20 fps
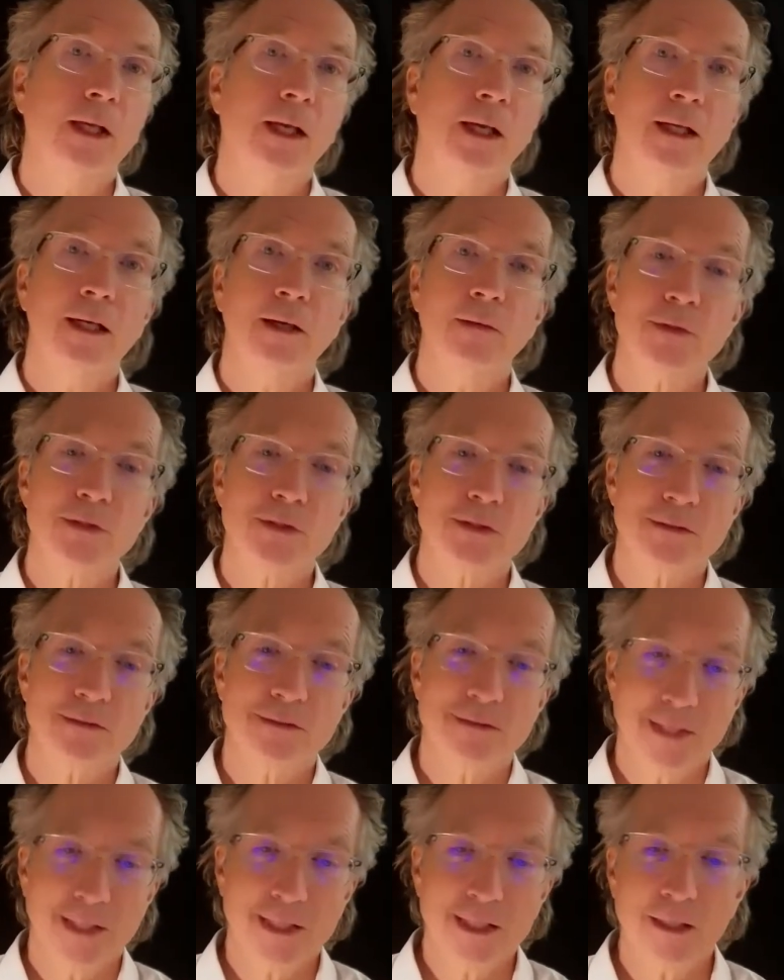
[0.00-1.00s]
And I was
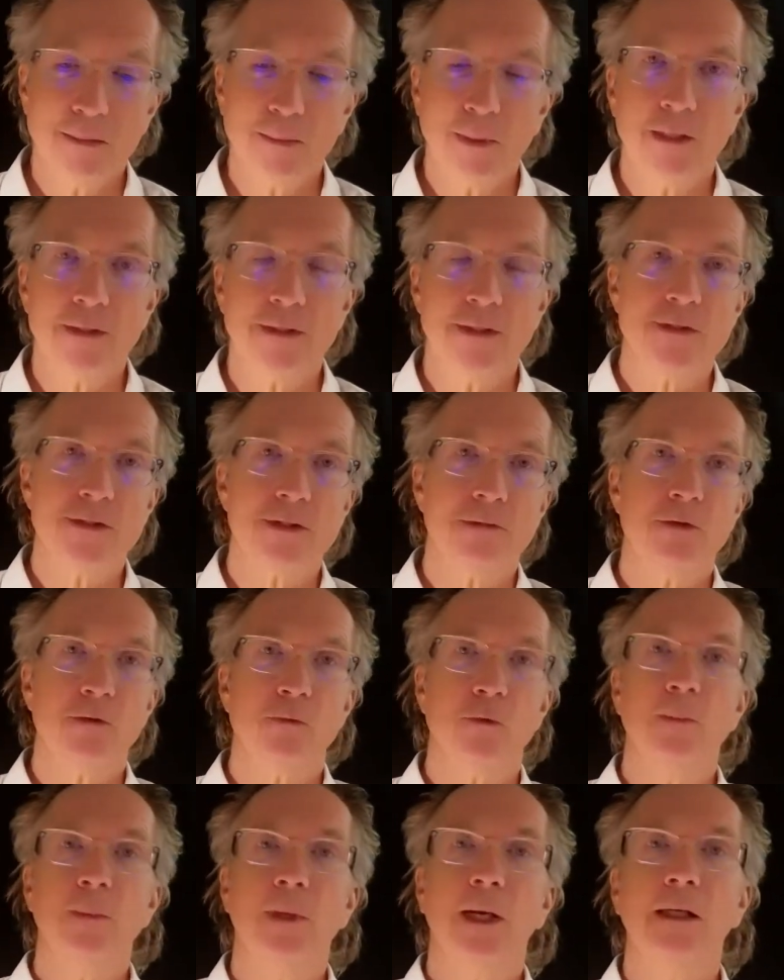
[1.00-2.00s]
thinking about this. I was
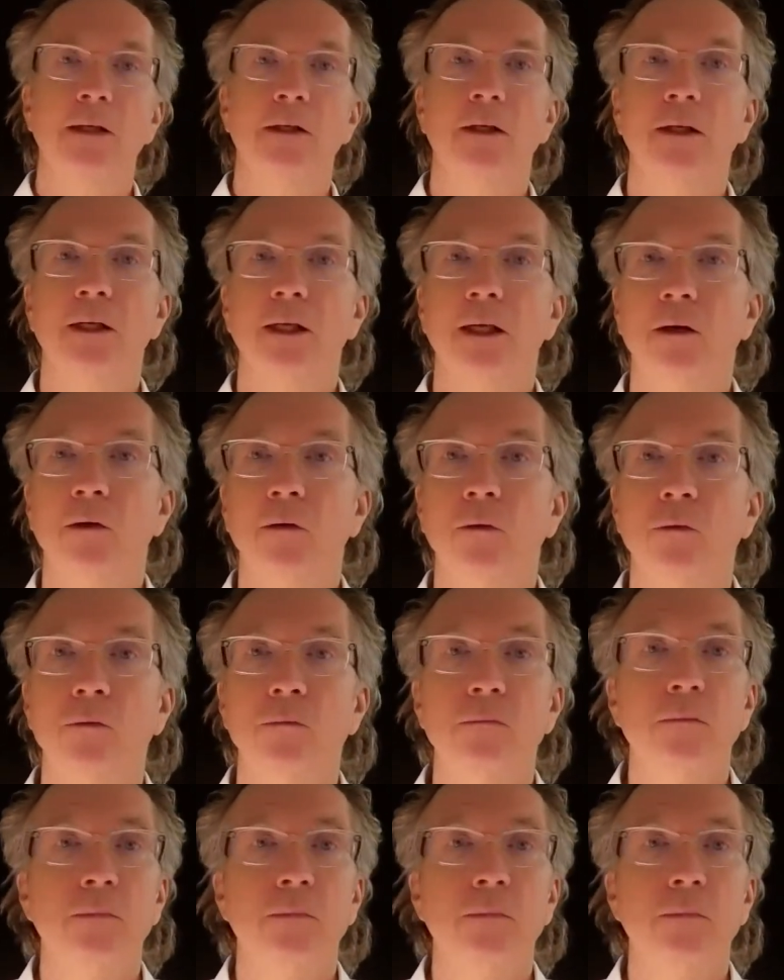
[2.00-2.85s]
reminded how